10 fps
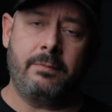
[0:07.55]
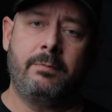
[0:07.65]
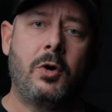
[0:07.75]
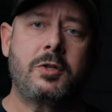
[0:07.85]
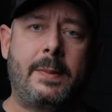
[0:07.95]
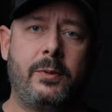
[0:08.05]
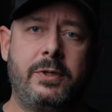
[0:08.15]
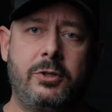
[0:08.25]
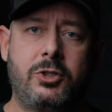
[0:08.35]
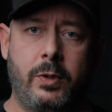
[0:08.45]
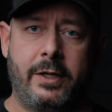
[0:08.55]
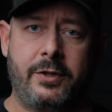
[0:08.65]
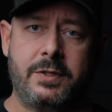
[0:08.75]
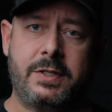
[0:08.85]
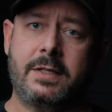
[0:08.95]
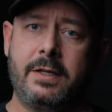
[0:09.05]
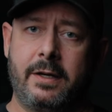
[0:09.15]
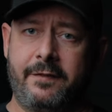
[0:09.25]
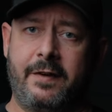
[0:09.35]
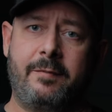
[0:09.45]
most people would do 20 through 60 on
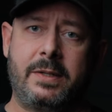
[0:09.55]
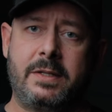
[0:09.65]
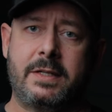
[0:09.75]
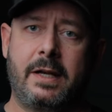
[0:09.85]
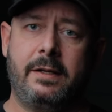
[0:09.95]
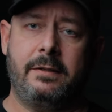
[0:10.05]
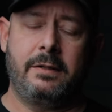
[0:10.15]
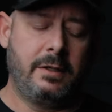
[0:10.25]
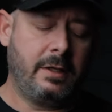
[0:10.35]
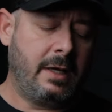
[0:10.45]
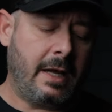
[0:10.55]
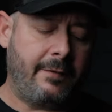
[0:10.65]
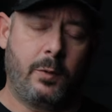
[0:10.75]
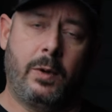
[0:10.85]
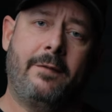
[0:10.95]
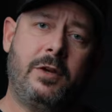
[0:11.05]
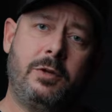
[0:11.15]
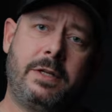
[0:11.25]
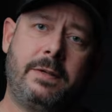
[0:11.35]
a 5-pin sight. If you